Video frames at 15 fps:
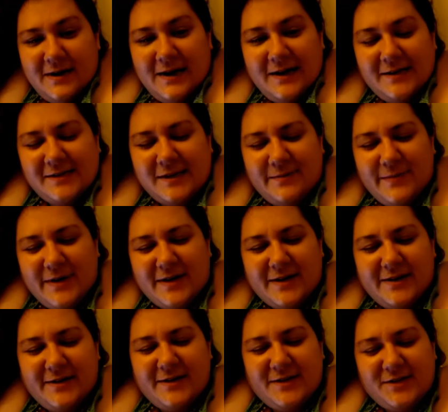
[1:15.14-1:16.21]
I just got my
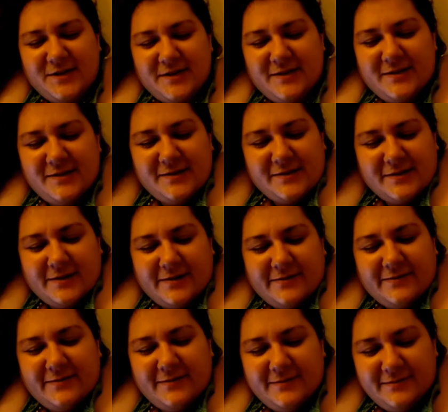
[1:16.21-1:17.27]
conditioned and
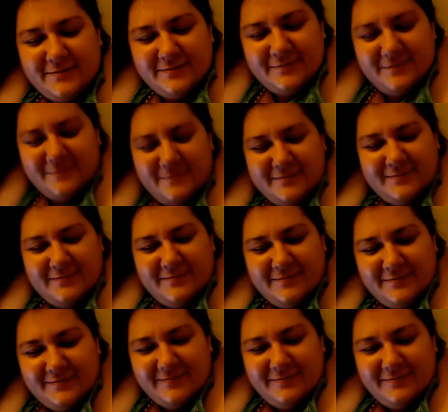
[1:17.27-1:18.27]
stuff. It's beautiful.